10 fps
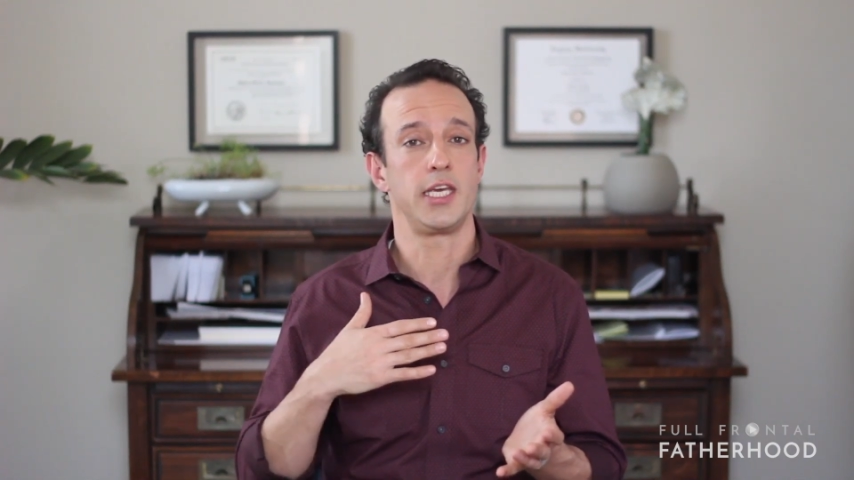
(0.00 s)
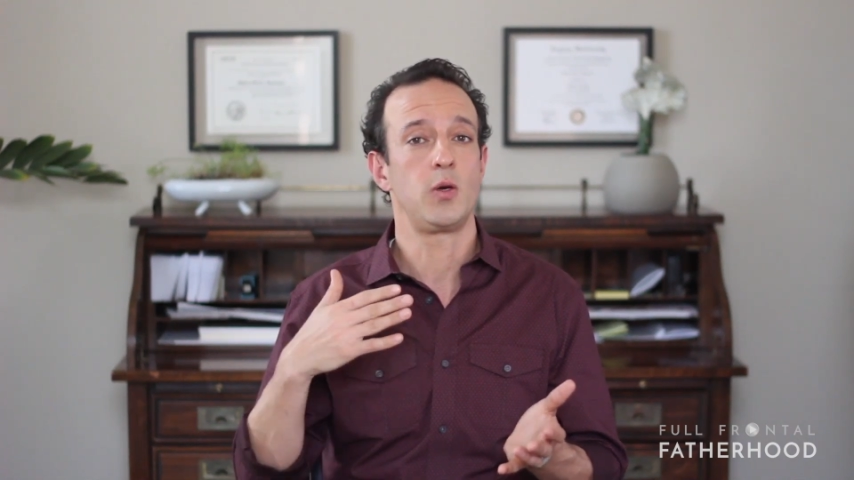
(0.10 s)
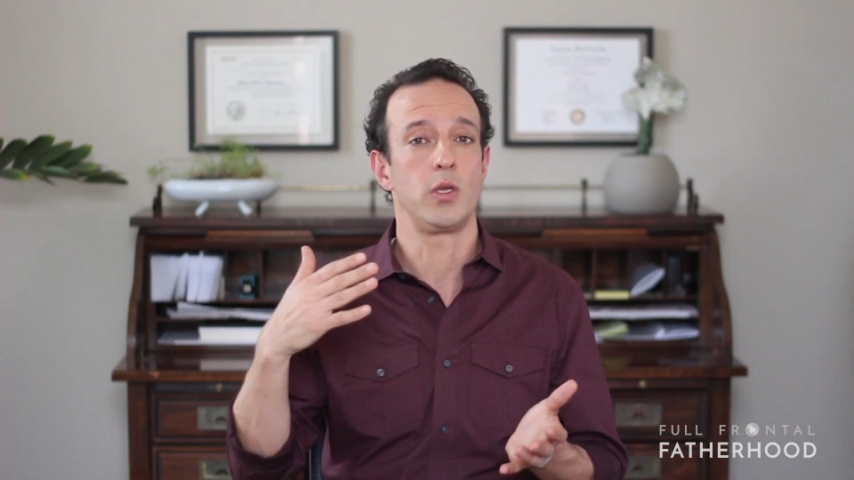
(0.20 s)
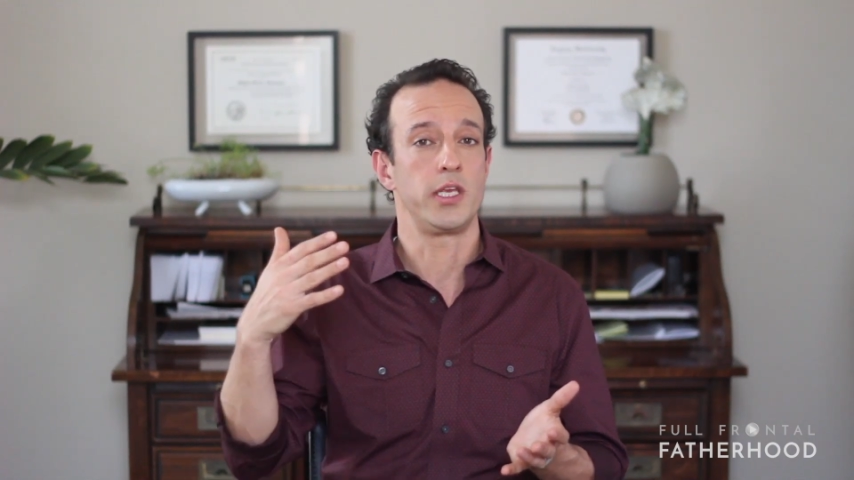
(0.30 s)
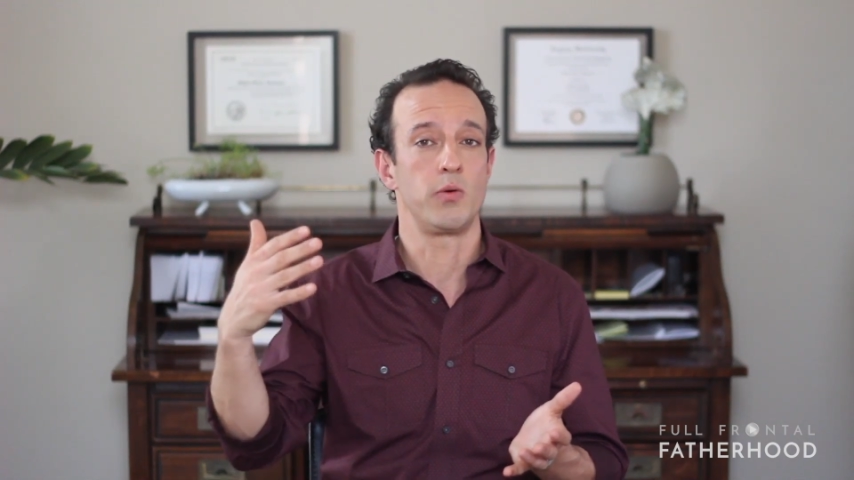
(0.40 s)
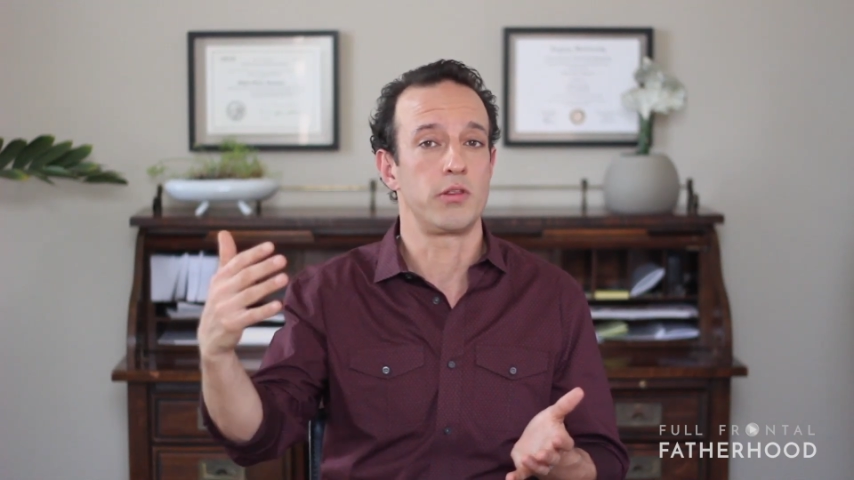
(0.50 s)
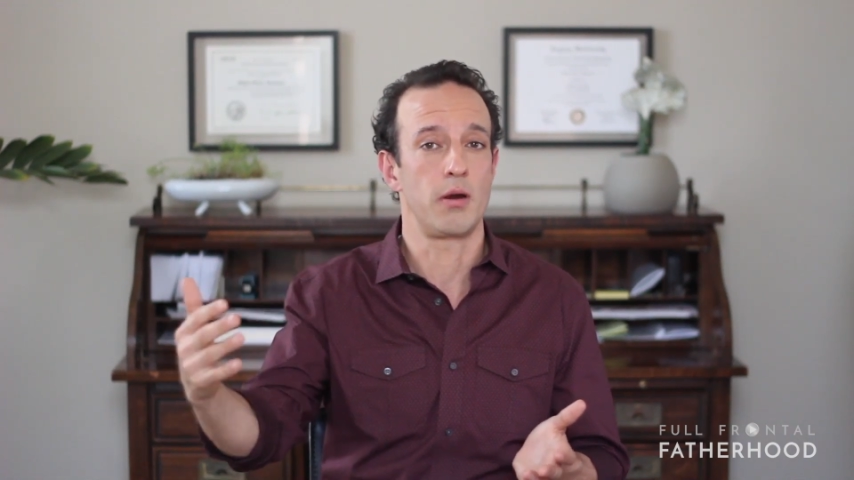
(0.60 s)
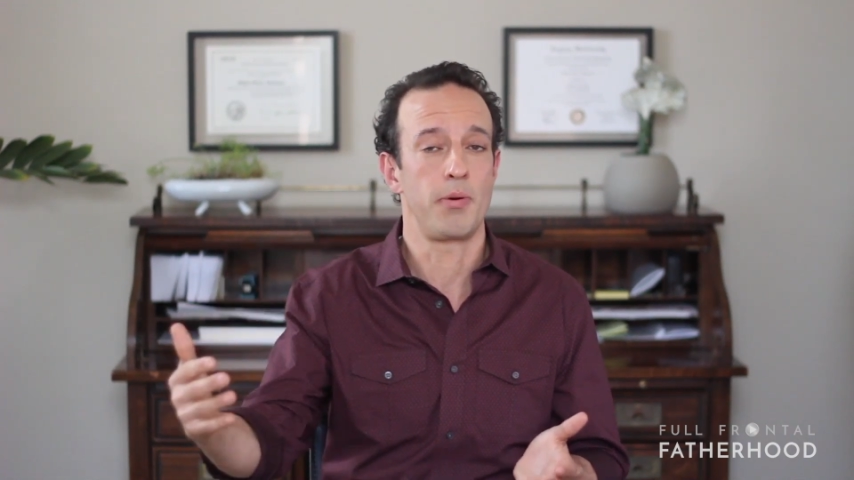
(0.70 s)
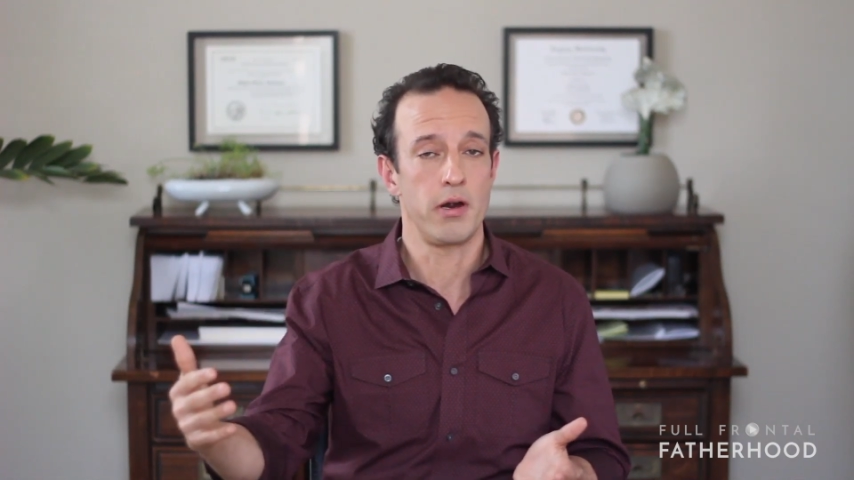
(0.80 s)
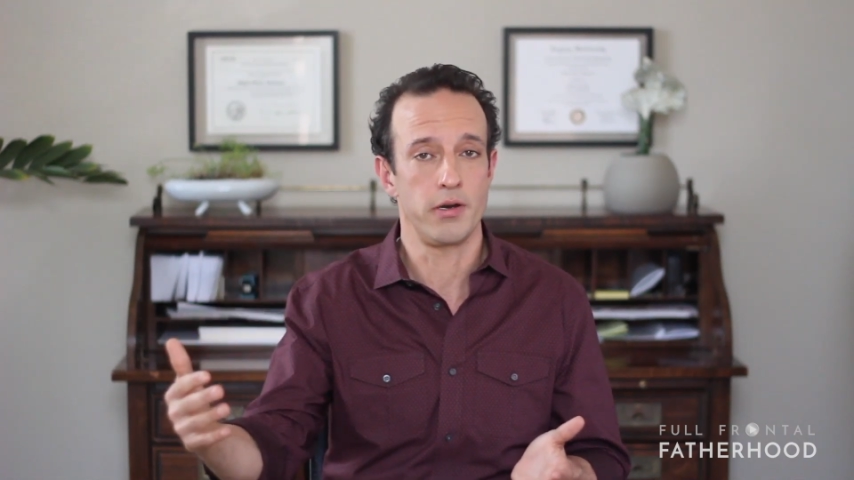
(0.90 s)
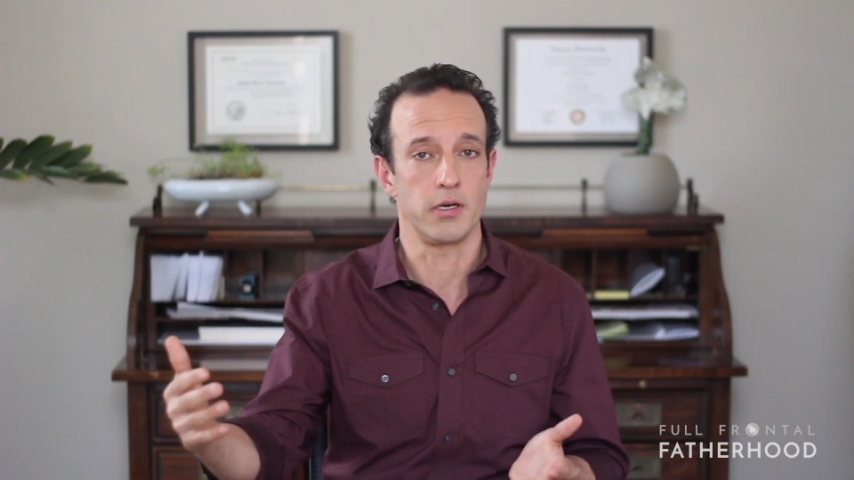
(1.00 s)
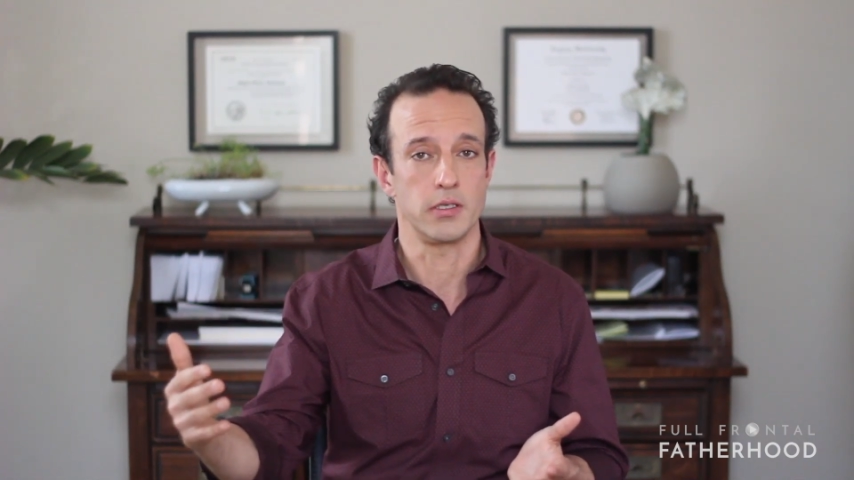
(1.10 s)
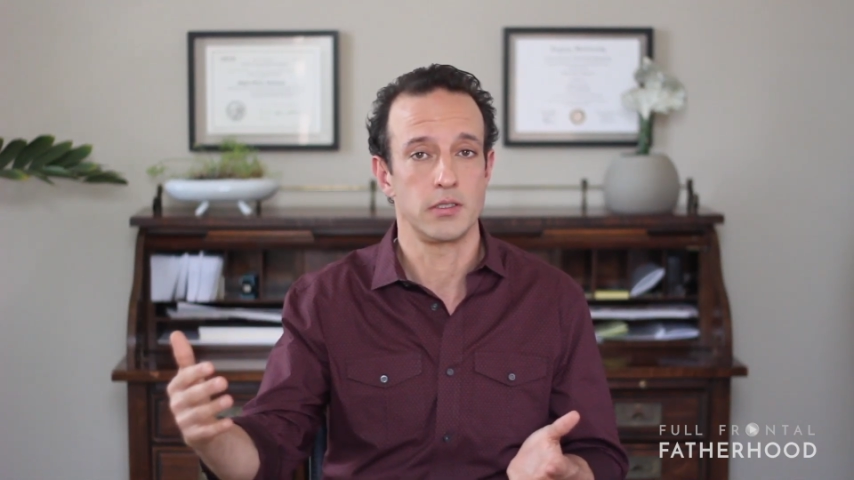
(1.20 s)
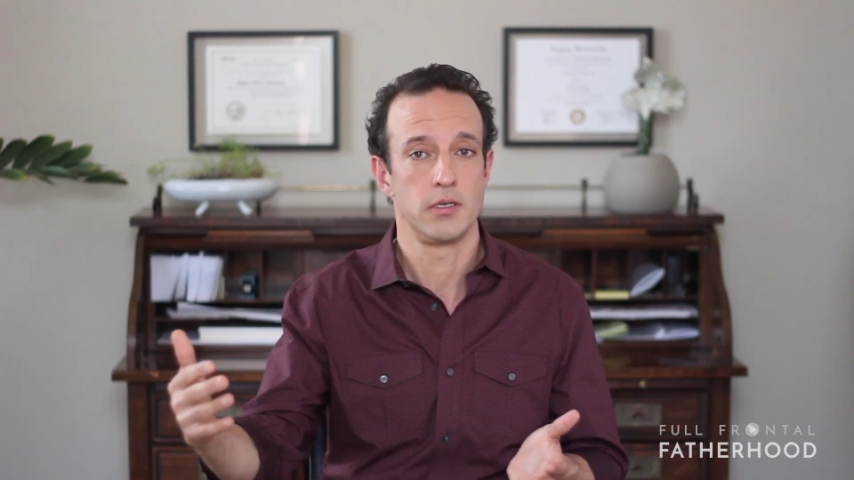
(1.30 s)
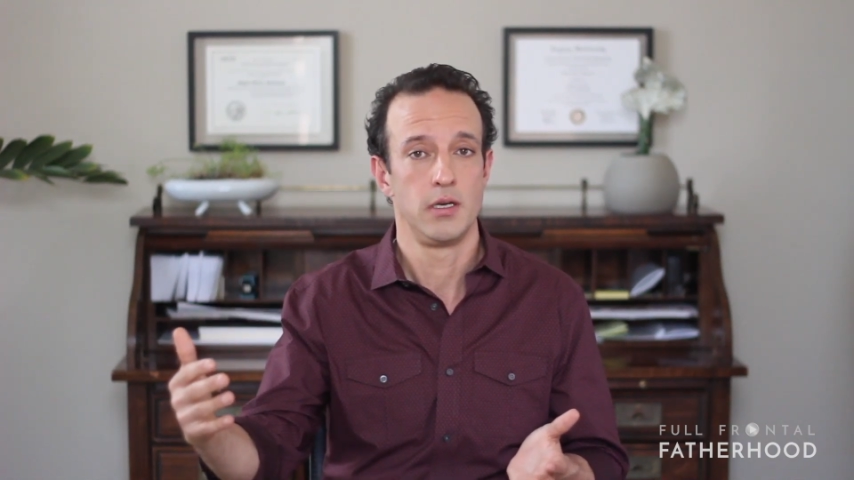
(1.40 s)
equally with our partners.